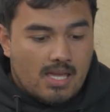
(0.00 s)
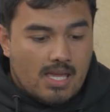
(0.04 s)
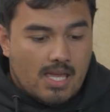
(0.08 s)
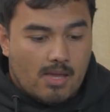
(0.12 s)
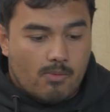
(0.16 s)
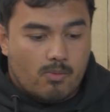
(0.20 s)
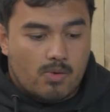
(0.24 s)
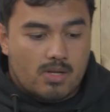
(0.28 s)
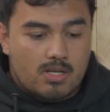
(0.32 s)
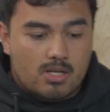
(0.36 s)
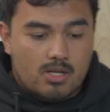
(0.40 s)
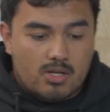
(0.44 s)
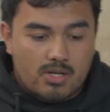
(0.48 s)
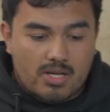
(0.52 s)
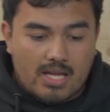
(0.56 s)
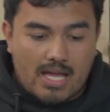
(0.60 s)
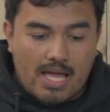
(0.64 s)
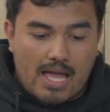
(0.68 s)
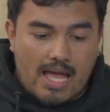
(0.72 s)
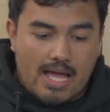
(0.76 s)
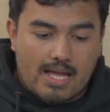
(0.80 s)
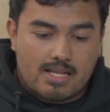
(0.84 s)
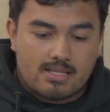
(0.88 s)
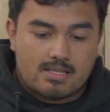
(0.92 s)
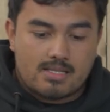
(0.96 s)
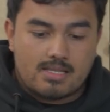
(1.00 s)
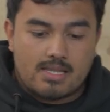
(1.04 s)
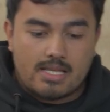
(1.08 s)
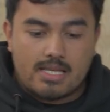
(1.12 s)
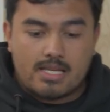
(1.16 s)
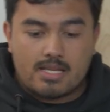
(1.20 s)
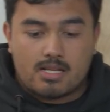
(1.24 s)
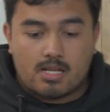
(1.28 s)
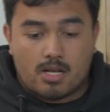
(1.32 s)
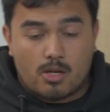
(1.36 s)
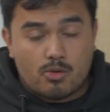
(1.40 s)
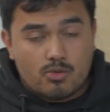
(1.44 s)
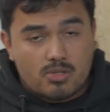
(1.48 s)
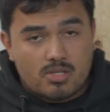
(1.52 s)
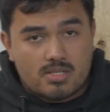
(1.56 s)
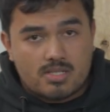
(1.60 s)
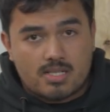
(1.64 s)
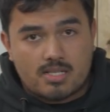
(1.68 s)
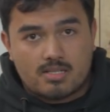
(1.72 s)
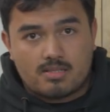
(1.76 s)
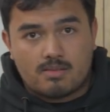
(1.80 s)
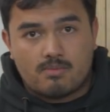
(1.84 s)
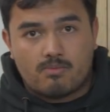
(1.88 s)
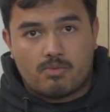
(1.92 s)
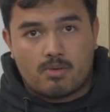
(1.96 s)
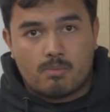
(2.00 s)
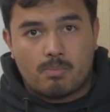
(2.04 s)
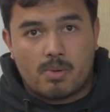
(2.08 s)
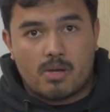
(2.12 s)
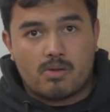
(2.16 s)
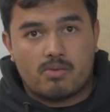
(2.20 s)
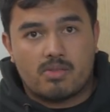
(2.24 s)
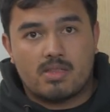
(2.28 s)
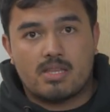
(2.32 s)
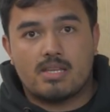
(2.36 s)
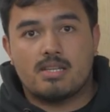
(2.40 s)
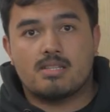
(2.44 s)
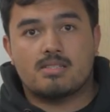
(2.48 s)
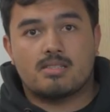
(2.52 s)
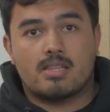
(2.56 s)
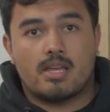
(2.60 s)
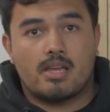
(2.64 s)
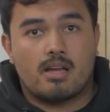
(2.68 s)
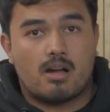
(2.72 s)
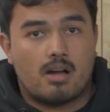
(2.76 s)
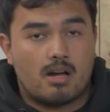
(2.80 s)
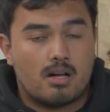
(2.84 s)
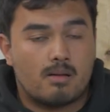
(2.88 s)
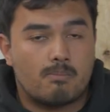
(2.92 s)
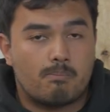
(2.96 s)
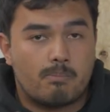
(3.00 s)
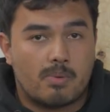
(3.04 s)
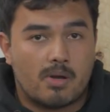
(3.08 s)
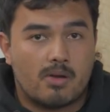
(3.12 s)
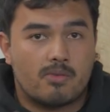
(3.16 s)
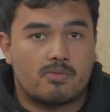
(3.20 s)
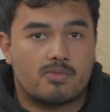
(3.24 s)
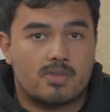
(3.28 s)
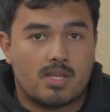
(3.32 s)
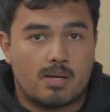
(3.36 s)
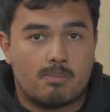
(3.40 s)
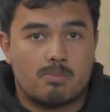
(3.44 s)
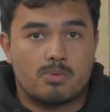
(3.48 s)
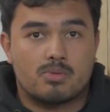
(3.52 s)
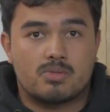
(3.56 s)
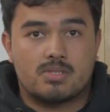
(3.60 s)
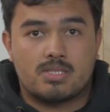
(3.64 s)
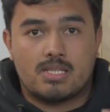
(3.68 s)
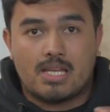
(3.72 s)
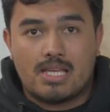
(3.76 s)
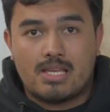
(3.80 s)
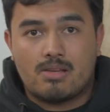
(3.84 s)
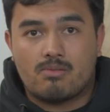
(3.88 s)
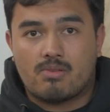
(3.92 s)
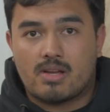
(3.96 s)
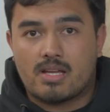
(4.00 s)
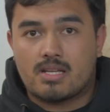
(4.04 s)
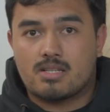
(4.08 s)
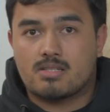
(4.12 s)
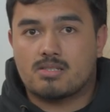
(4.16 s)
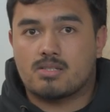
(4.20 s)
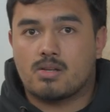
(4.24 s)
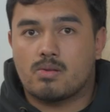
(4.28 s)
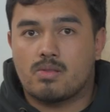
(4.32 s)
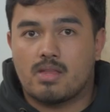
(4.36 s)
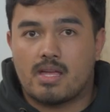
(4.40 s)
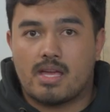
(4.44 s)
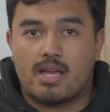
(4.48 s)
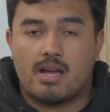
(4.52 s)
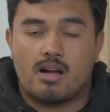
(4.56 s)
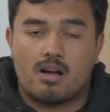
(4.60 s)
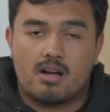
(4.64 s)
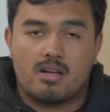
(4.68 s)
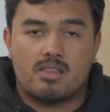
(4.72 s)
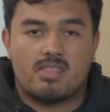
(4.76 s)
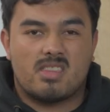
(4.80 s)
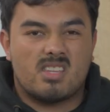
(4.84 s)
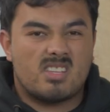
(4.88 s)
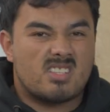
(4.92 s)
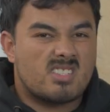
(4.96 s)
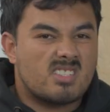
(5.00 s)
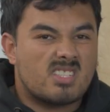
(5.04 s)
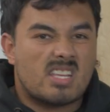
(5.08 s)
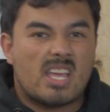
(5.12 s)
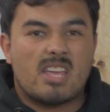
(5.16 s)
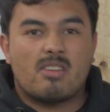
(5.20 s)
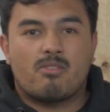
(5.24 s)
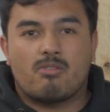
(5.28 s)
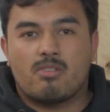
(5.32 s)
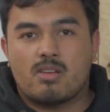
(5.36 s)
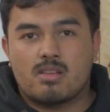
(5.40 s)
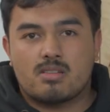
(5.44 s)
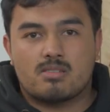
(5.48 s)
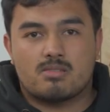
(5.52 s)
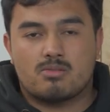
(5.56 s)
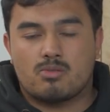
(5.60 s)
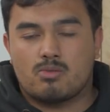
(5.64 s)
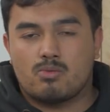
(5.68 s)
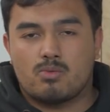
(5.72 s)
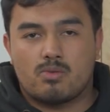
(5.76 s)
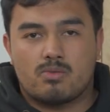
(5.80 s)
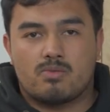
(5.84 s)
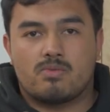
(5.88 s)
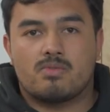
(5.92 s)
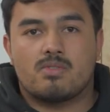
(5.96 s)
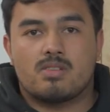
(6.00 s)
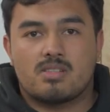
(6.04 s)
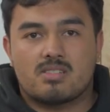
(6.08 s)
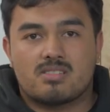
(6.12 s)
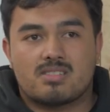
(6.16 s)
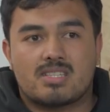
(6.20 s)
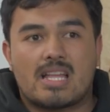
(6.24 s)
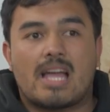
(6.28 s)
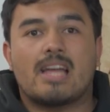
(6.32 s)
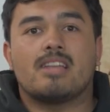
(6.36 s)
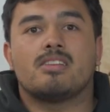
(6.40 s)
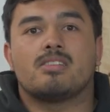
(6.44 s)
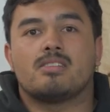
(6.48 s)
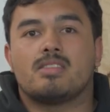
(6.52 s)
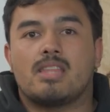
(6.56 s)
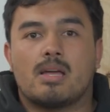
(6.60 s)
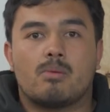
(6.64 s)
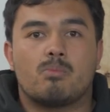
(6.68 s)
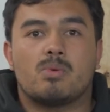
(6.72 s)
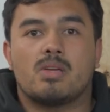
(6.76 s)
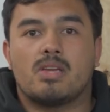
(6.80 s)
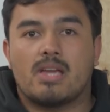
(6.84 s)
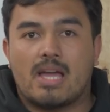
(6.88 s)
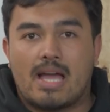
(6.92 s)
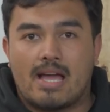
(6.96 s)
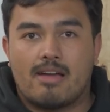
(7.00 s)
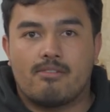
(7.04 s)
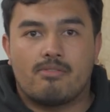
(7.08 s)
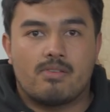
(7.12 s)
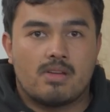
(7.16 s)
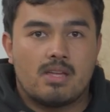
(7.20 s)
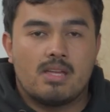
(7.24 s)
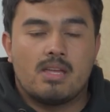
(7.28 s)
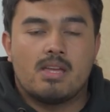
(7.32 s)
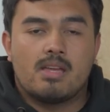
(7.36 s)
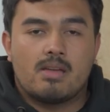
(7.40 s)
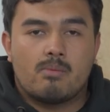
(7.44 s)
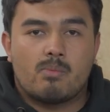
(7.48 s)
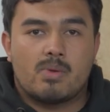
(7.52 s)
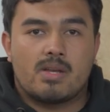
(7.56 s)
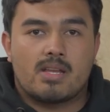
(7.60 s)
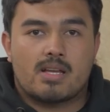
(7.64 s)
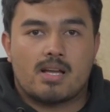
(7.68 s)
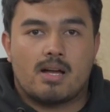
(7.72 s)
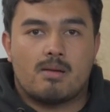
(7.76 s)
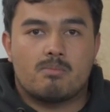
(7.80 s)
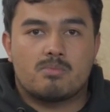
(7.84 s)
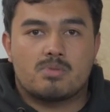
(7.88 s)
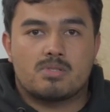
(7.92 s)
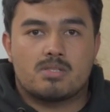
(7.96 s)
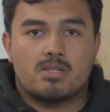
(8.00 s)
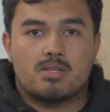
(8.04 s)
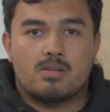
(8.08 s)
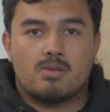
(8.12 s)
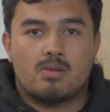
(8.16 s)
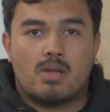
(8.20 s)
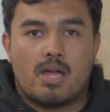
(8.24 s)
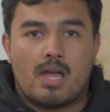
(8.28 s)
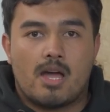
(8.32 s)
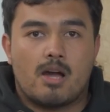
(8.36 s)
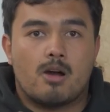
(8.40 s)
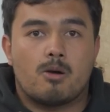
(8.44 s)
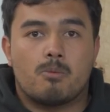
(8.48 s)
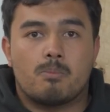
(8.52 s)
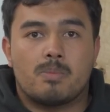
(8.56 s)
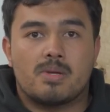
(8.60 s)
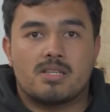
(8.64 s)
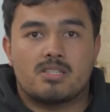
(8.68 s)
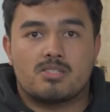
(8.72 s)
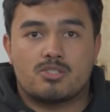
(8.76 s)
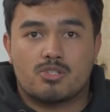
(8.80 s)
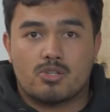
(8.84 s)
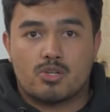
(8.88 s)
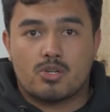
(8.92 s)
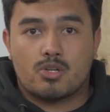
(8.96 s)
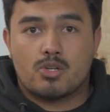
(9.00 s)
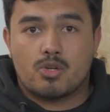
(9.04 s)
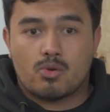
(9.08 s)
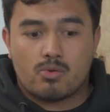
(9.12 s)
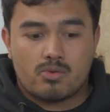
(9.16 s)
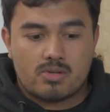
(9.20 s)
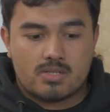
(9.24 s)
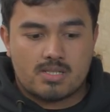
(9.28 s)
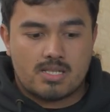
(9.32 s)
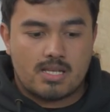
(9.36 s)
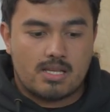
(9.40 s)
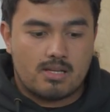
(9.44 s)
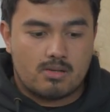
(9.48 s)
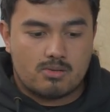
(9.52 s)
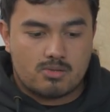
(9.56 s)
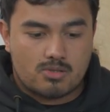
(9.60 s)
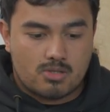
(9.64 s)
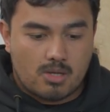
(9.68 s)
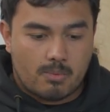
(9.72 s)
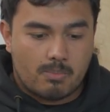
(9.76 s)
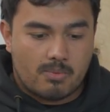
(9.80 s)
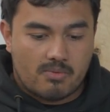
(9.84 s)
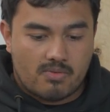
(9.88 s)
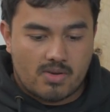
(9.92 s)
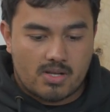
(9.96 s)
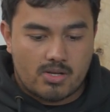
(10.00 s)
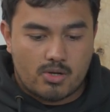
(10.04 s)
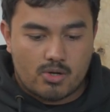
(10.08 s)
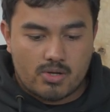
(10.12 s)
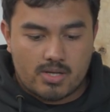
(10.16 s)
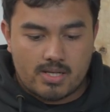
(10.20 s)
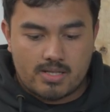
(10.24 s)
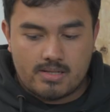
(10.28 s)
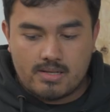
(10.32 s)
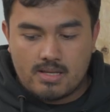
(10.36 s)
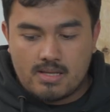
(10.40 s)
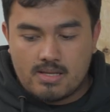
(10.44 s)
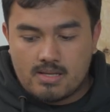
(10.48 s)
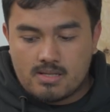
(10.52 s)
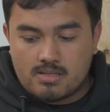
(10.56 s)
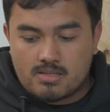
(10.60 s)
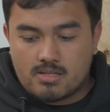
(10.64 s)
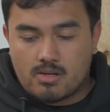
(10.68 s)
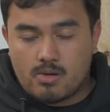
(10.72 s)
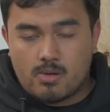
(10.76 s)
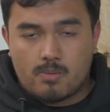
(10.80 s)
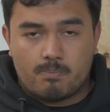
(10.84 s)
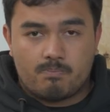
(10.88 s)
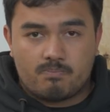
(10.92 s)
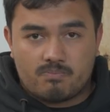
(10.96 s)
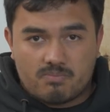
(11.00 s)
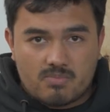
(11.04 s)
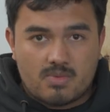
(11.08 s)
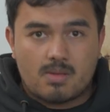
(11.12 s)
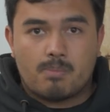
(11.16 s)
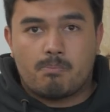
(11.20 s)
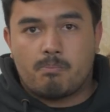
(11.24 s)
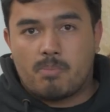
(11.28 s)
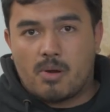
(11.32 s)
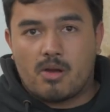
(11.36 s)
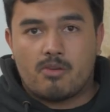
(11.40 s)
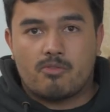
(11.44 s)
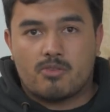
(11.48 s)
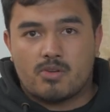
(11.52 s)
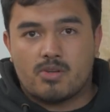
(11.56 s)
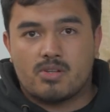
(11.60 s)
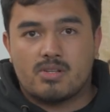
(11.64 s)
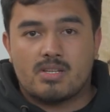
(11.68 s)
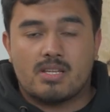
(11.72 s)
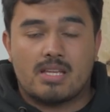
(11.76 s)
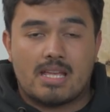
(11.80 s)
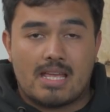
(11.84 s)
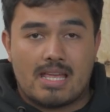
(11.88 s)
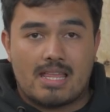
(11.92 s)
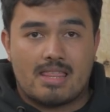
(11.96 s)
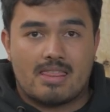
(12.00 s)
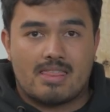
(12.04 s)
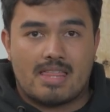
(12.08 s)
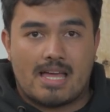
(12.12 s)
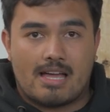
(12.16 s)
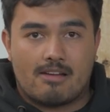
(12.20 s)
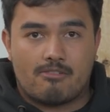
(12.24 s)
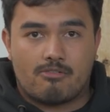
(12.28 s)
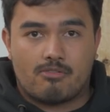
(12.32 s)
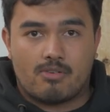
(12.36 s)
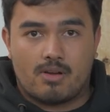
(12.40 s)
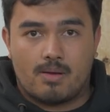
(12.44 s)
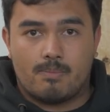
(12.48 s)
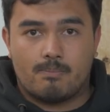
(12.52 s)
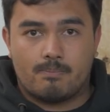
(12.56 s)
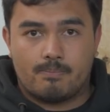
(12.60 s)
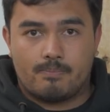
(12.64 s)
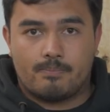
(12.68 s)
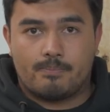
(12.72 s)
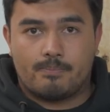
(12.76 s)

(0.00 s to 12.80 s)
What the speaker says: If we look at the closure system for both of these, they are both double D-ring, so they are the safest sort of standard that we have when it comes to helmet security on top of our noggin, so both good in that front.